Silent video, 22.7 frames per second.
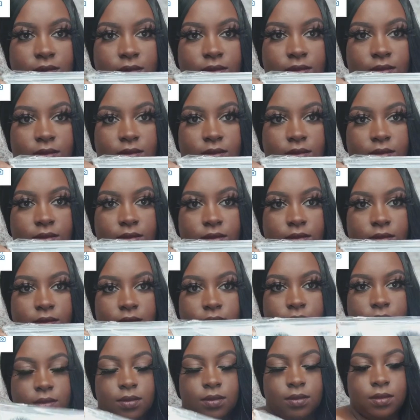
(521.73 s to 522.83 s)

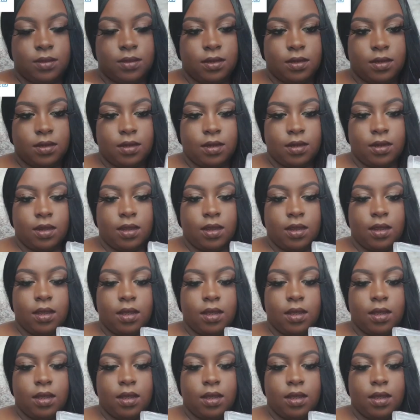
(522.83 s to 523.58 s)
Nothing is said.